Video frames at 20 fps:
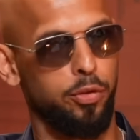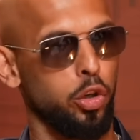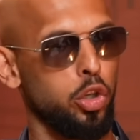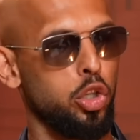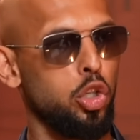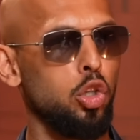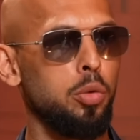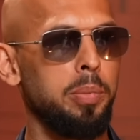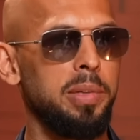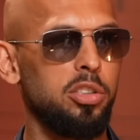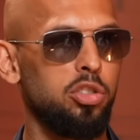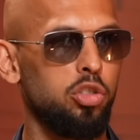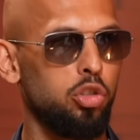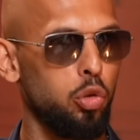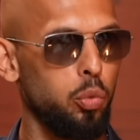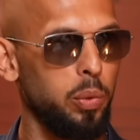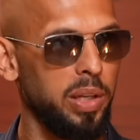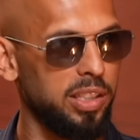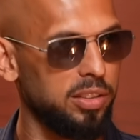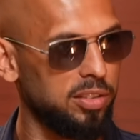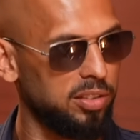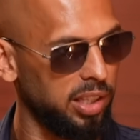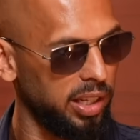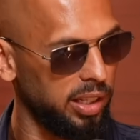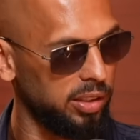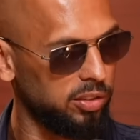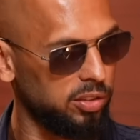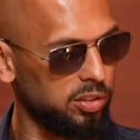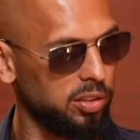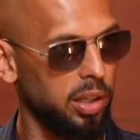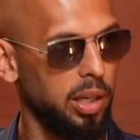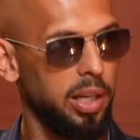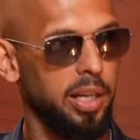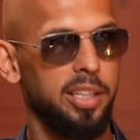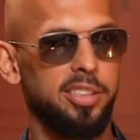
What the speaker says: for humans to exist,